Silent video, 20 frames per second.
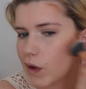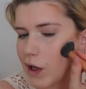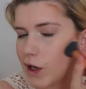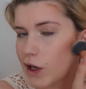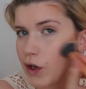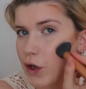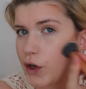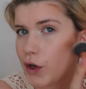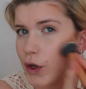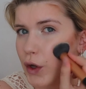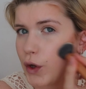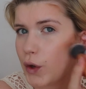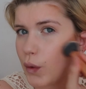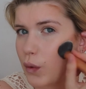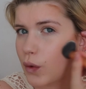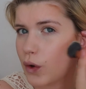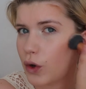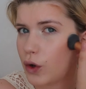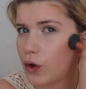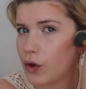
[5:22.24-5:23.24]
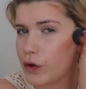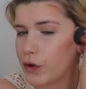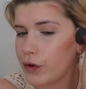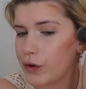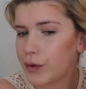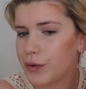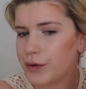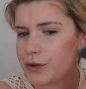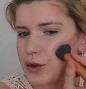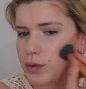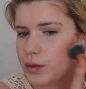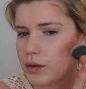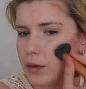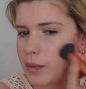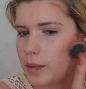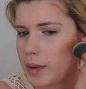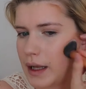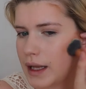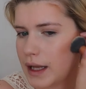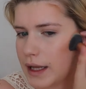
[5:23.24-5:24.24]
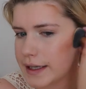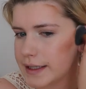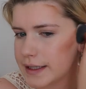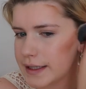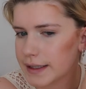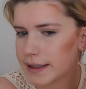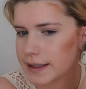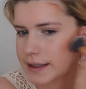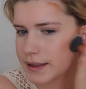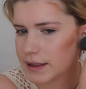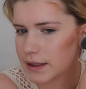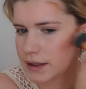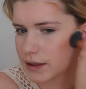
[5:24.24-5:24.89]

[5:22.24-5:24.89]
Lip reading: And you know, all the usual places.